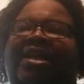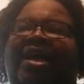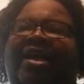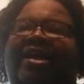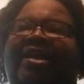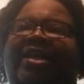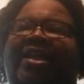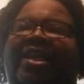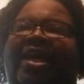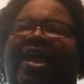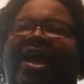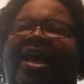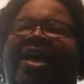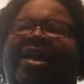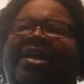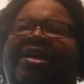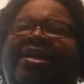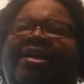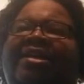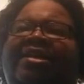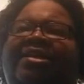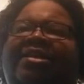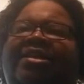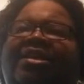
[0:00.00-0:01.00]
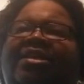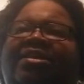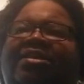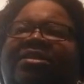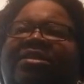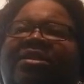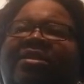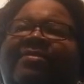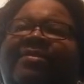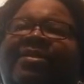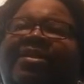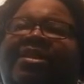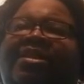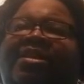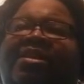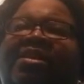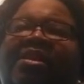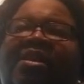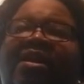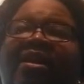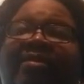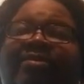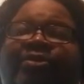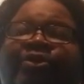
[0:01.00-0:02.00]
like that some of the
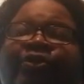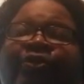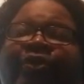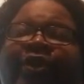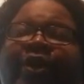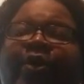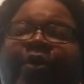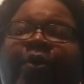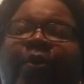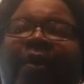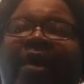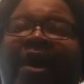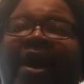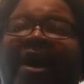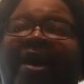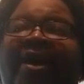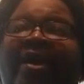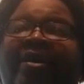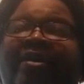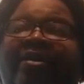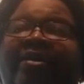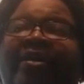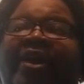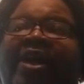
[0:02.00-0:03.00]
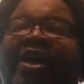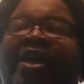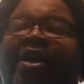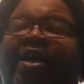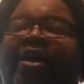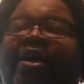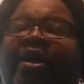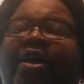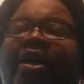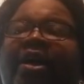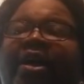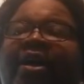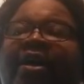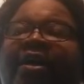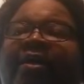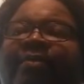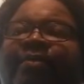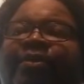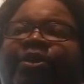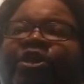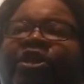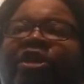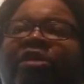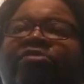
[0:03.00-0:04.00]
clubs require.
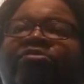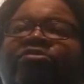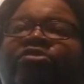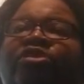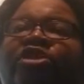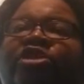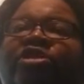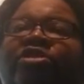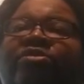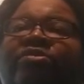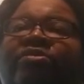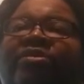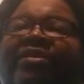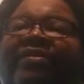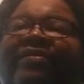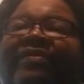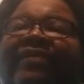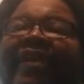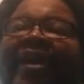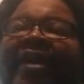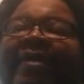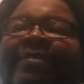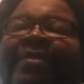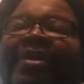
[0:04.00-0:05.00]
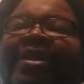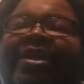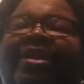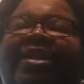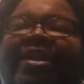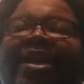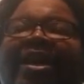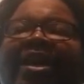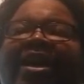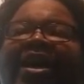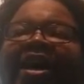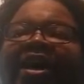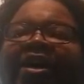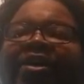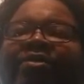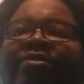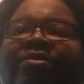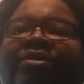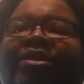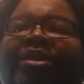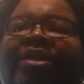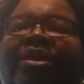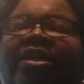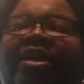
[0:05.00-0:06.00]
Don't choose a family that
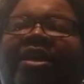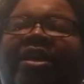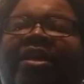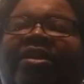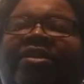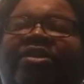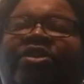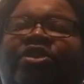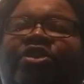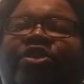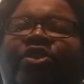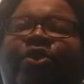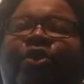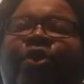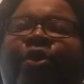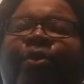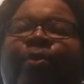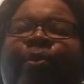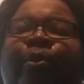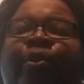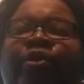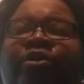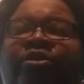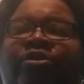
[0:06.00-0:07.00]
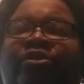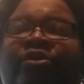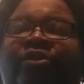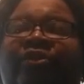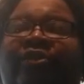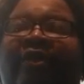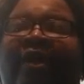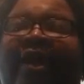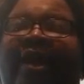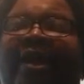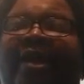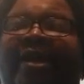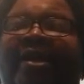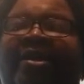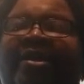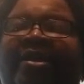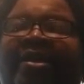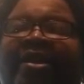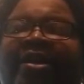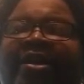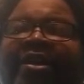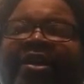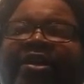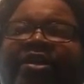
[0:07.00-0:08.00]
goes against your moral grain.
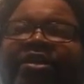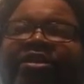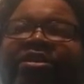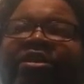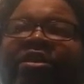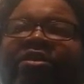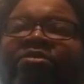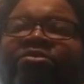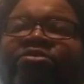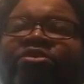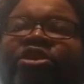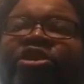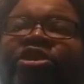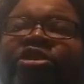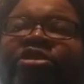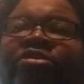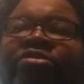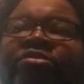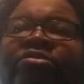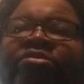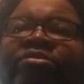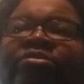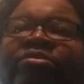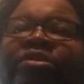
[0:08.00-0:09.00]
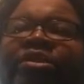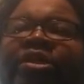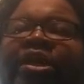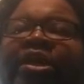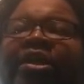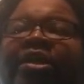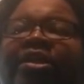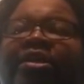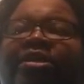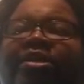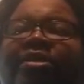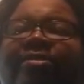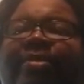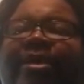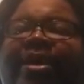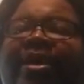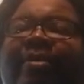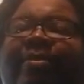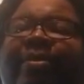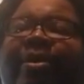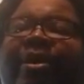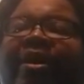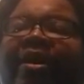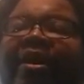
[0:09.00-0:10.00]
Don't choose to
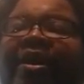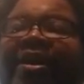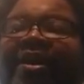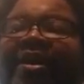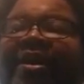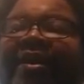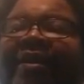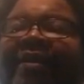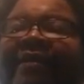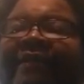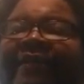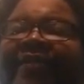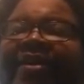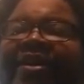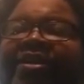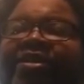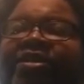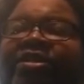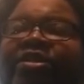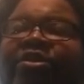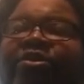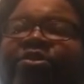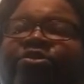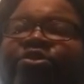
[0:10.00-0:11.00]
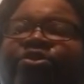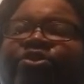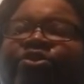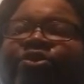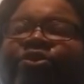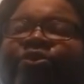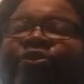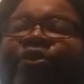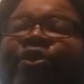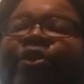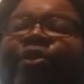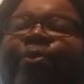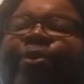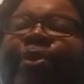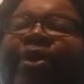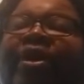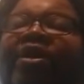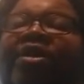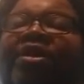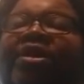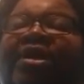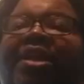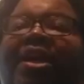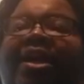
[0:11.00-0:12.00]
be a part of a social group or
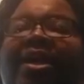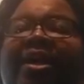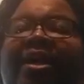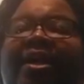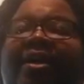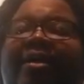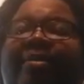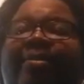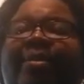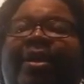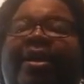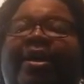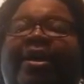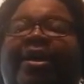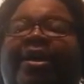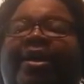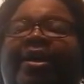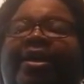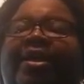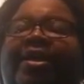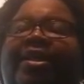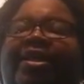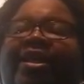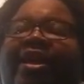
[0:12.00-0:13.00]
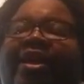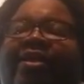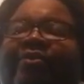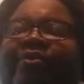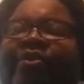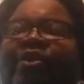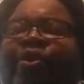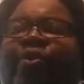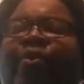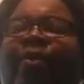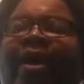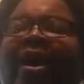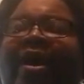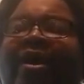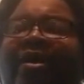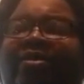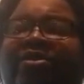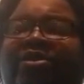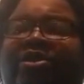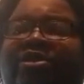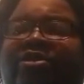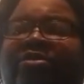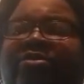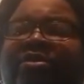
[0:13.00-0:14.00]
club that
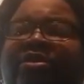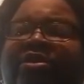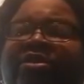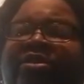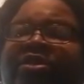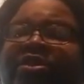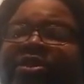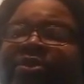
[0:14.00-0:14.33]
requires you to